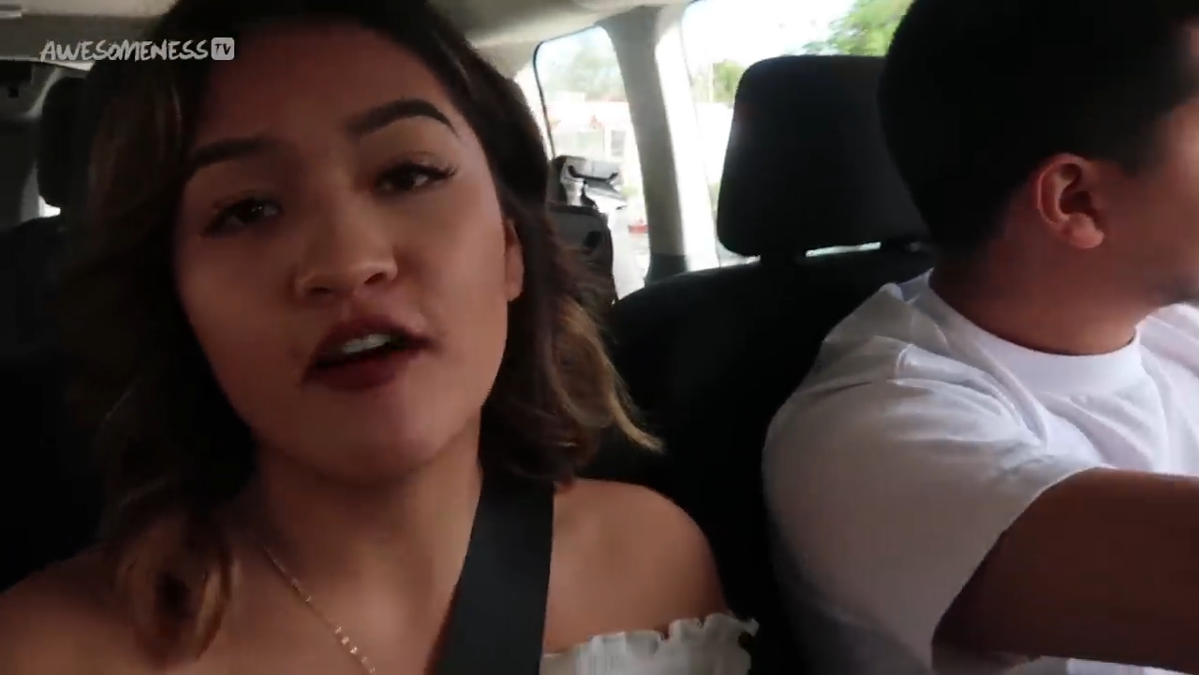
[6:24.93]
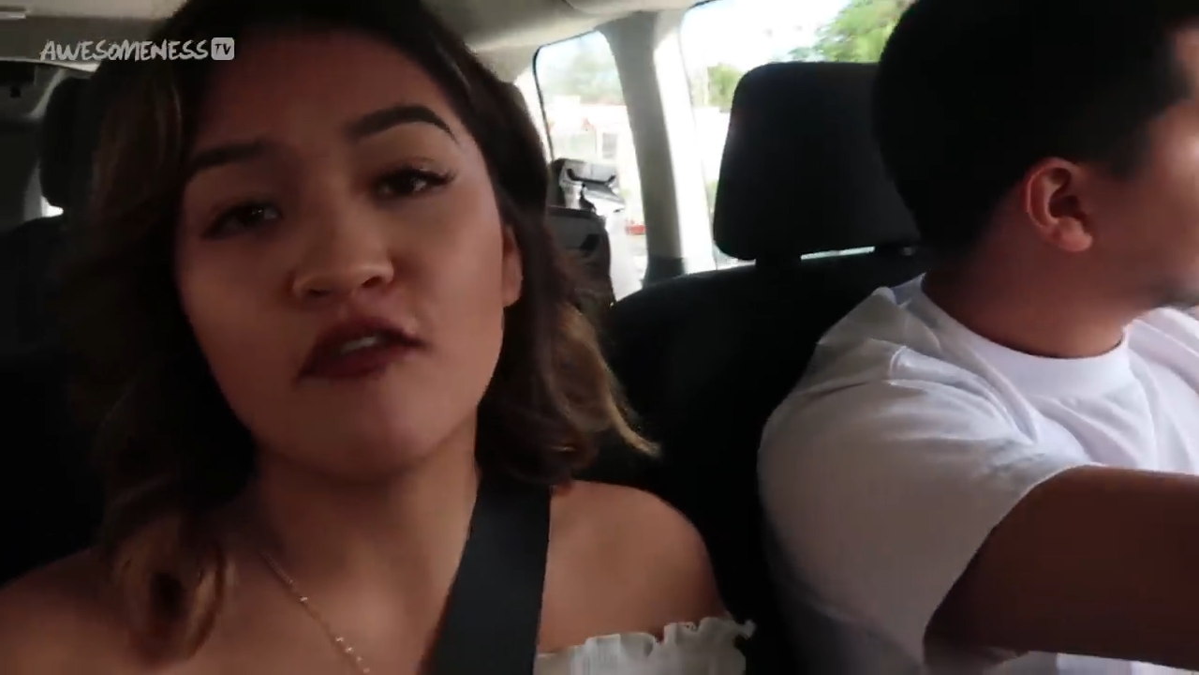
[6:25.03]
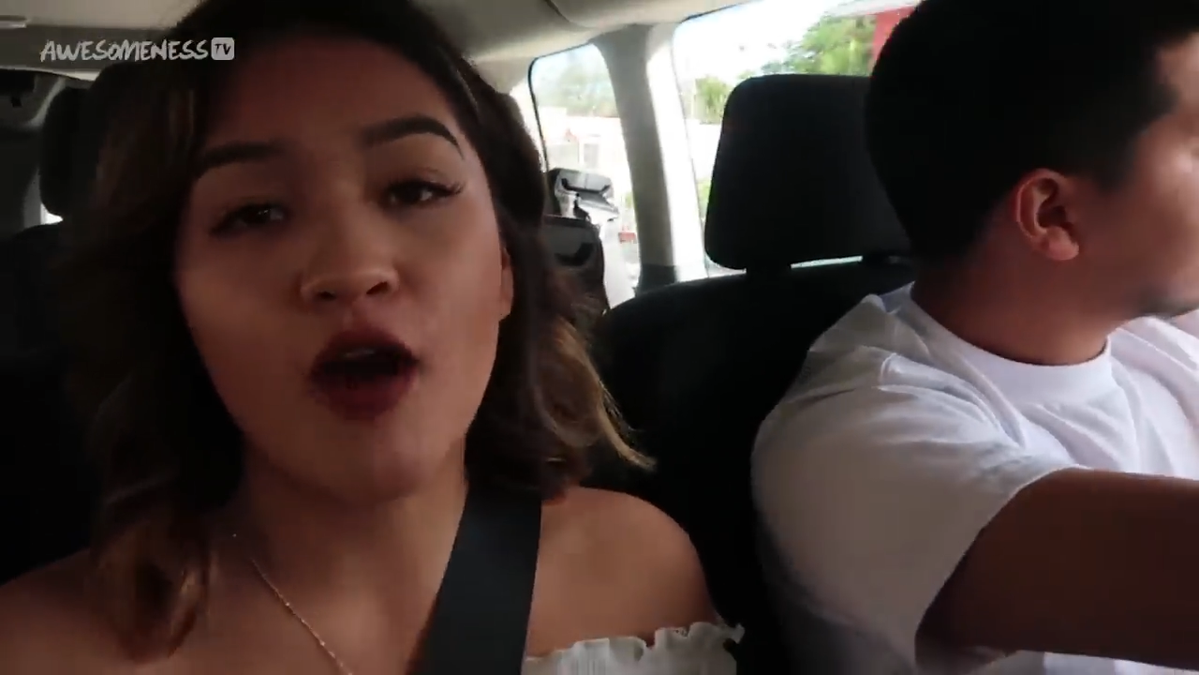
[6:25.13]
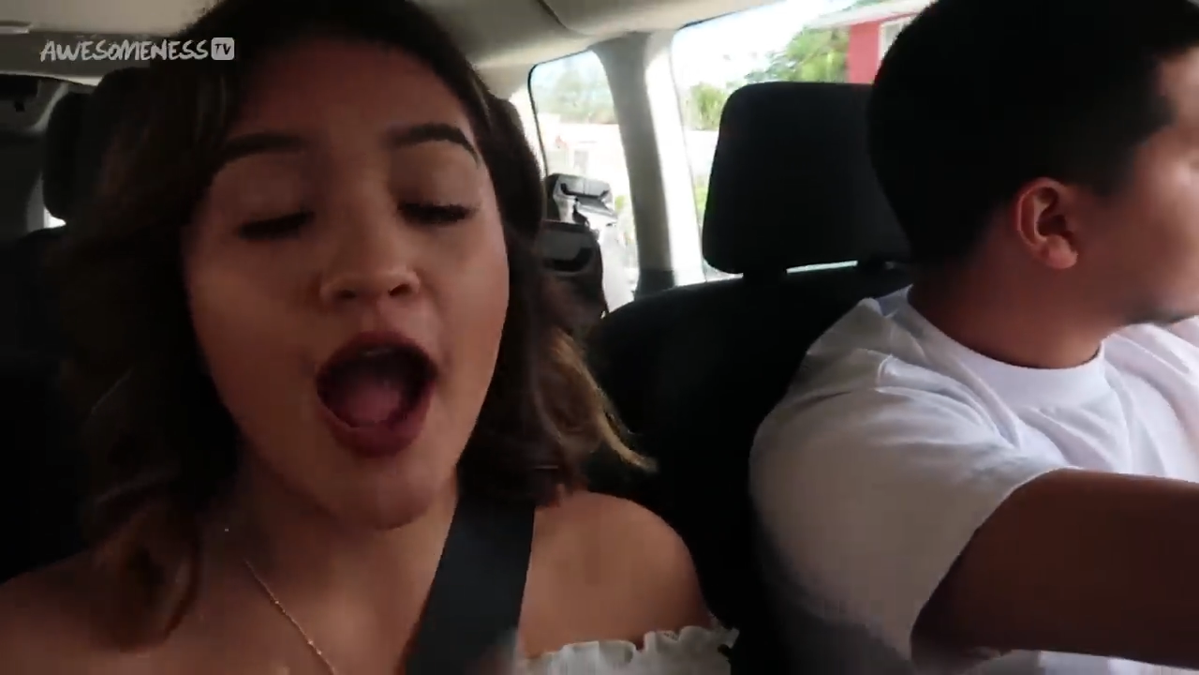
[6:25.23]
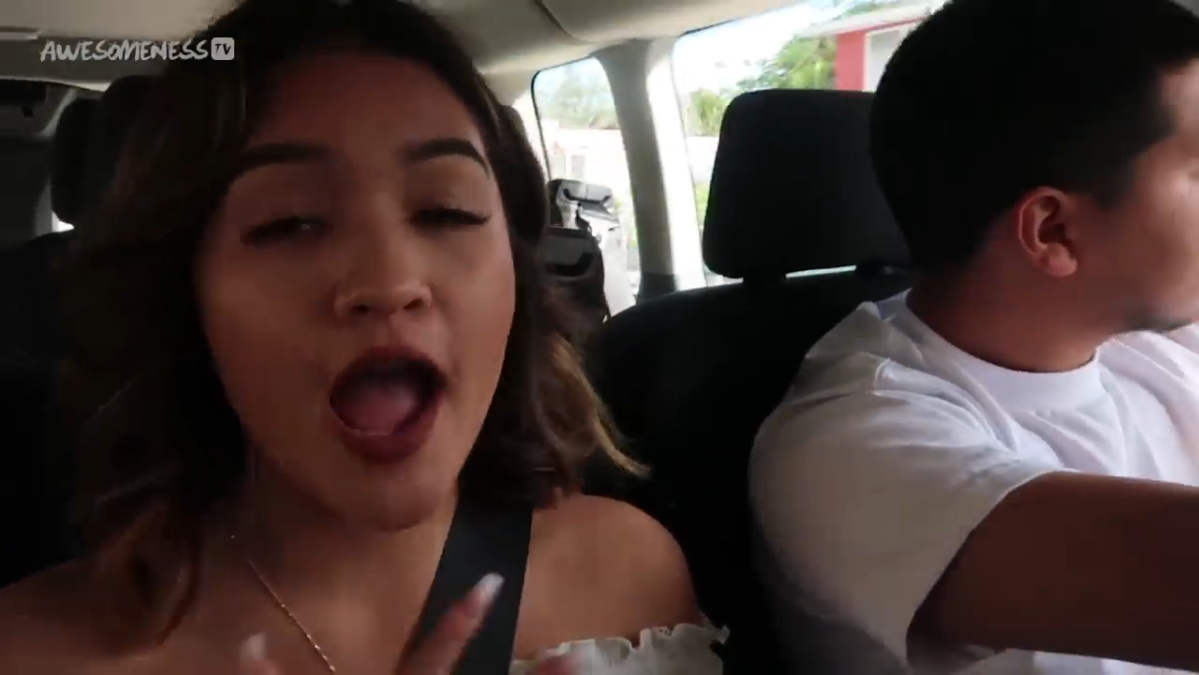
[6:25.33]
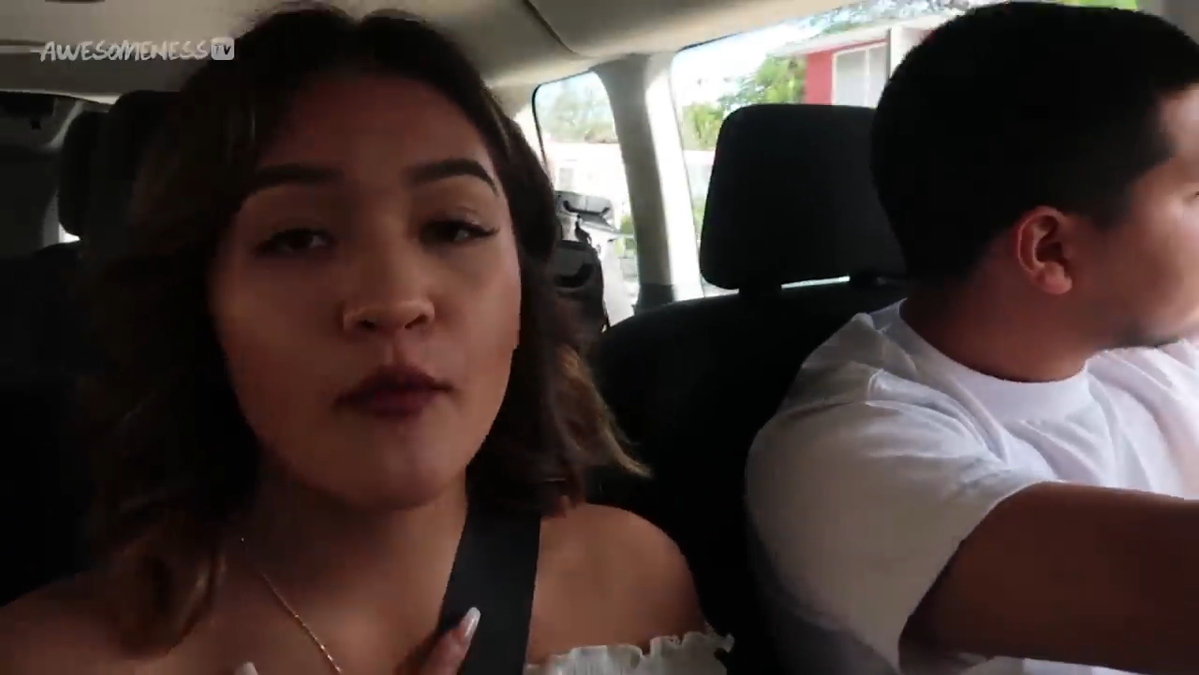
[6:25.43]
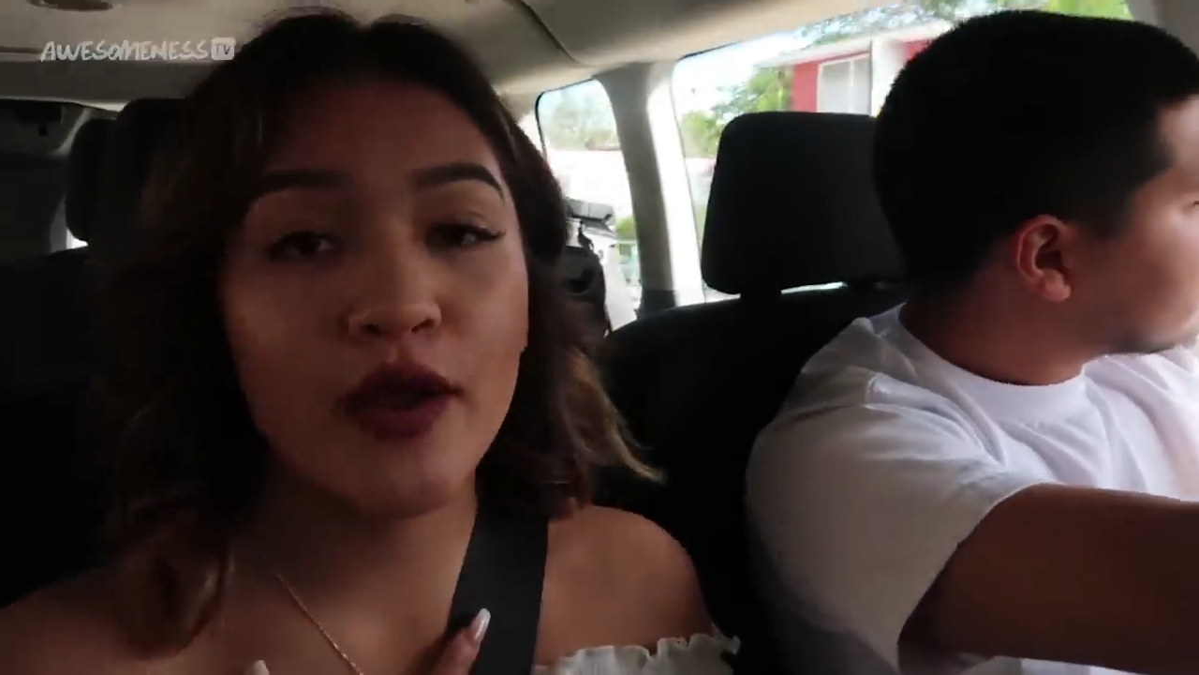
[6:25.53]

of what I